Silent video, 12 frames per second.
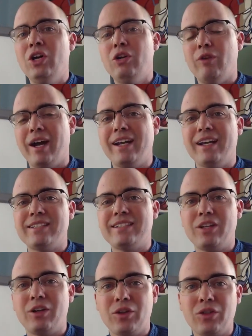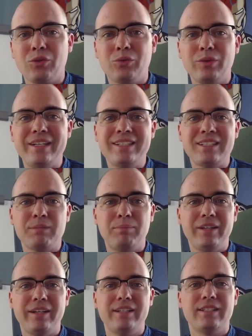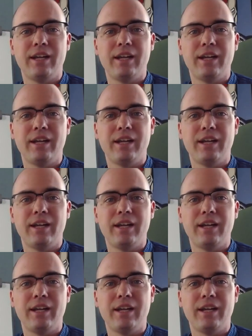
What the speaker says: recognize that there are 3 speeds.